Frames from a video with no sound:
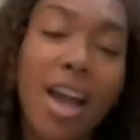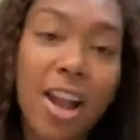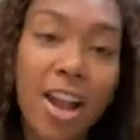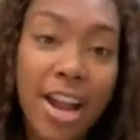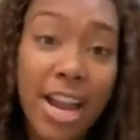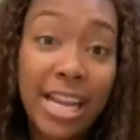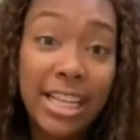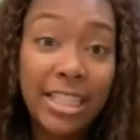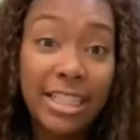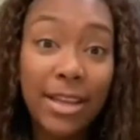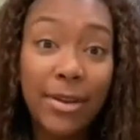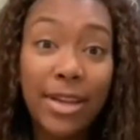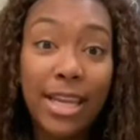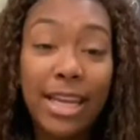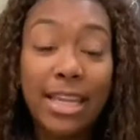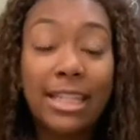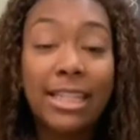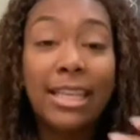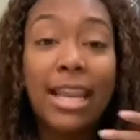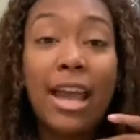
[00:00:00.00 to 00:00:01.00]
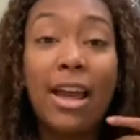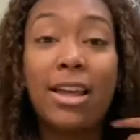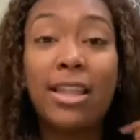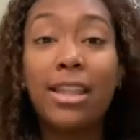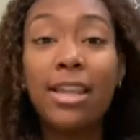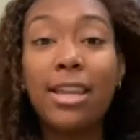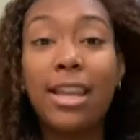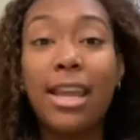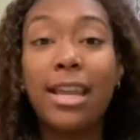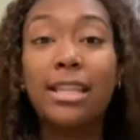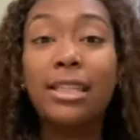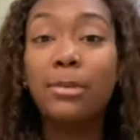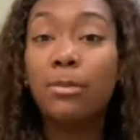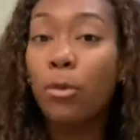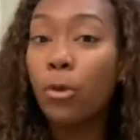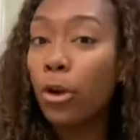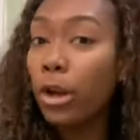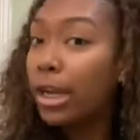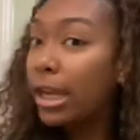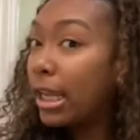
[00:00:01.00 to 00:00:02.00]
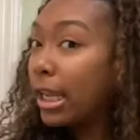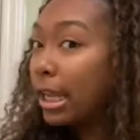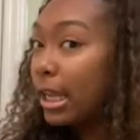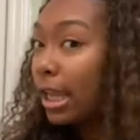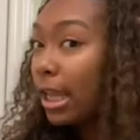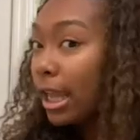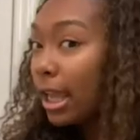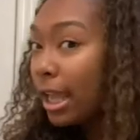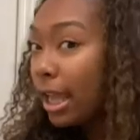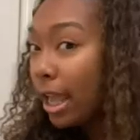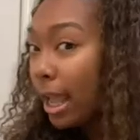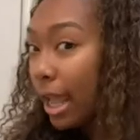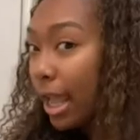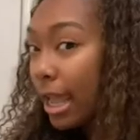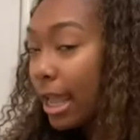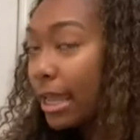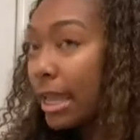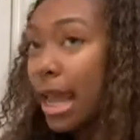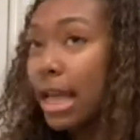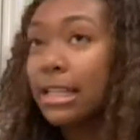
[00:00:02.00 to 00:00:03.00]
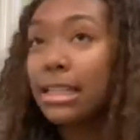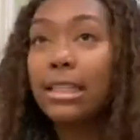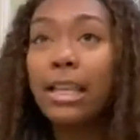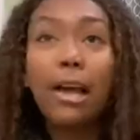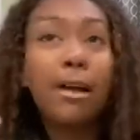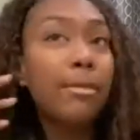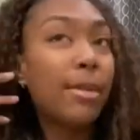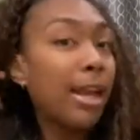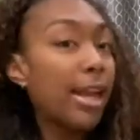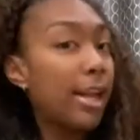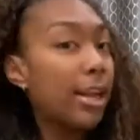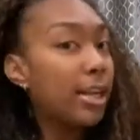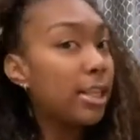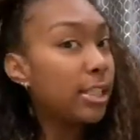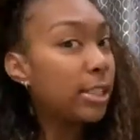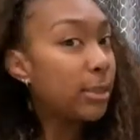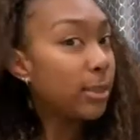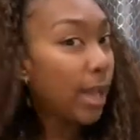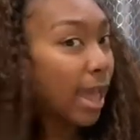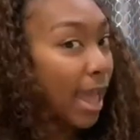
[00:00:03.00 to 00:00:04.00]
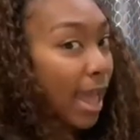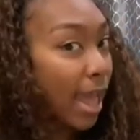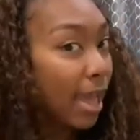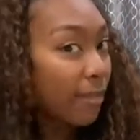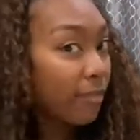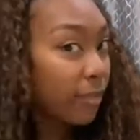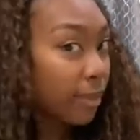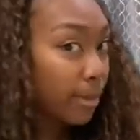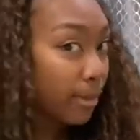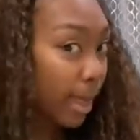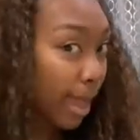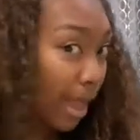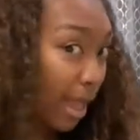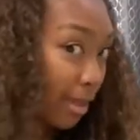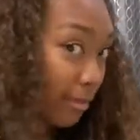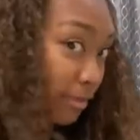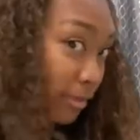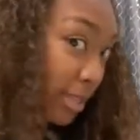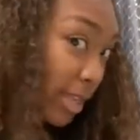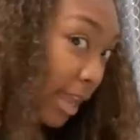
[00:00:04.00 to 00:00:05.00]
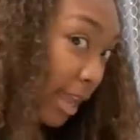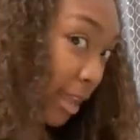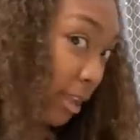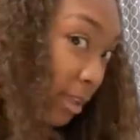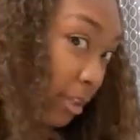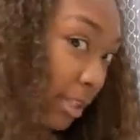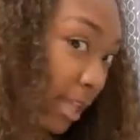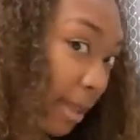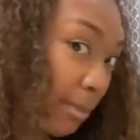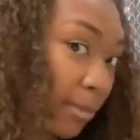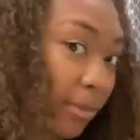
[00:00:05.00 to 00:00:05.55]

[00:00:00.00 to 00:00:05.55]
right, so it is now the next morning, and I styled my hair into a half up, half down type of